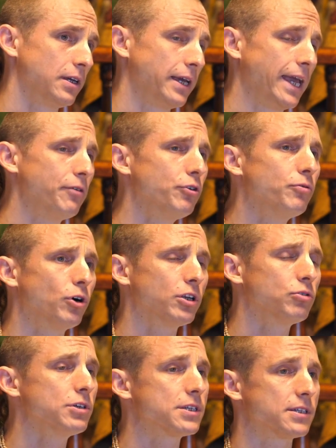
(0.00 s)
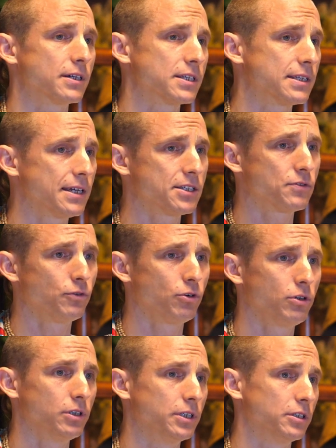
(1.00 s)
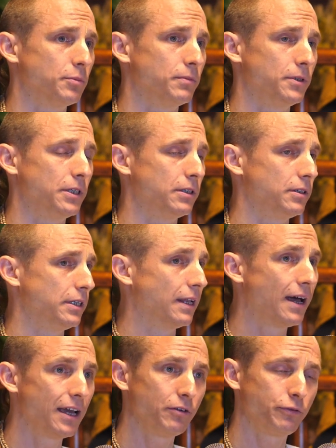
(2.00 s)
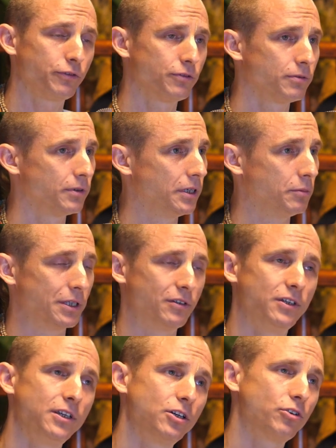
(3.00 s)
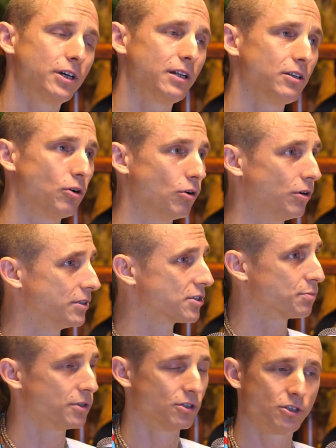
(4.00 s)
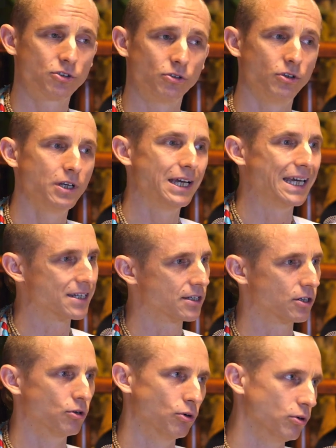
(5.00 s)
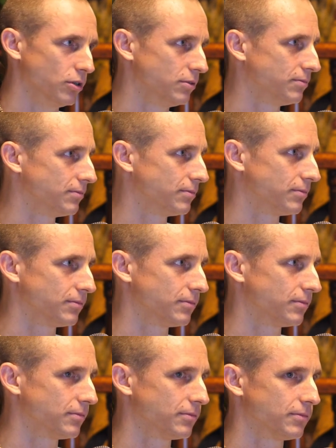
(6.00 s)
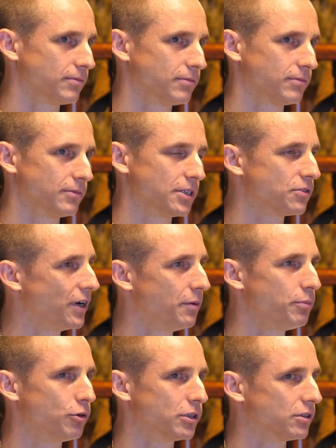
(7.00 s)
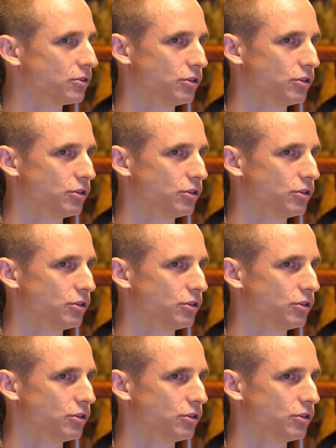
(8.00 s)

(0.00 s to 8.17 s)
Everyone who is successful in life, in material or in spiritual, has a goal. This is a very important